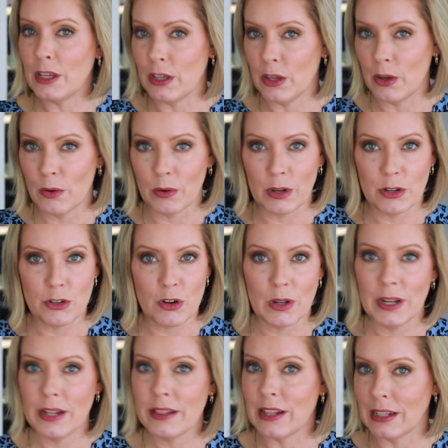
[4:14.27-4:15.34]
you don't control
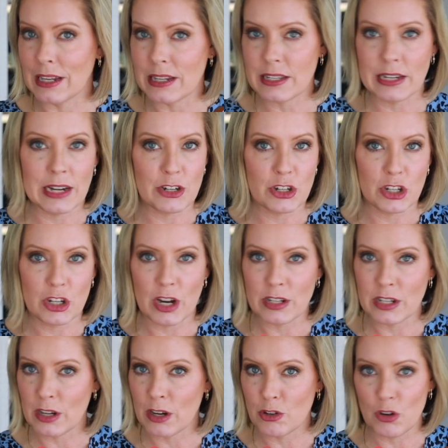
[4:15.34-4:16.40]
it, the listing agent
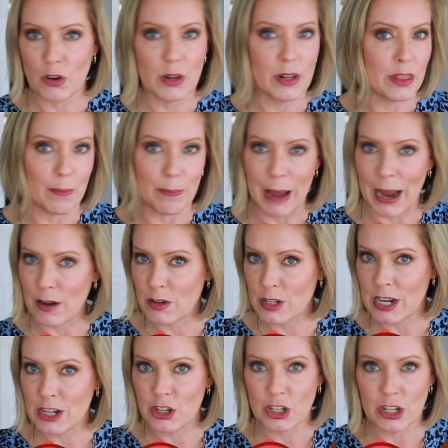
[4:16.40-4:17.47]
doesn't control it, the buyer's
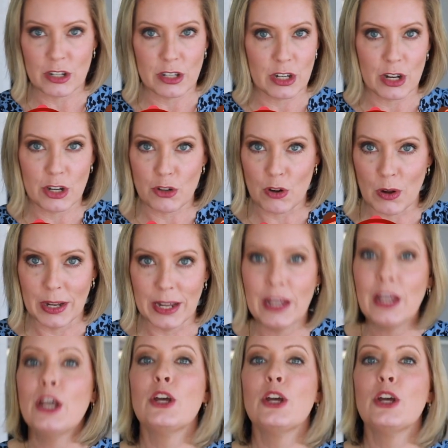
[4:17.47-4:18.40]
agent doesn't control it.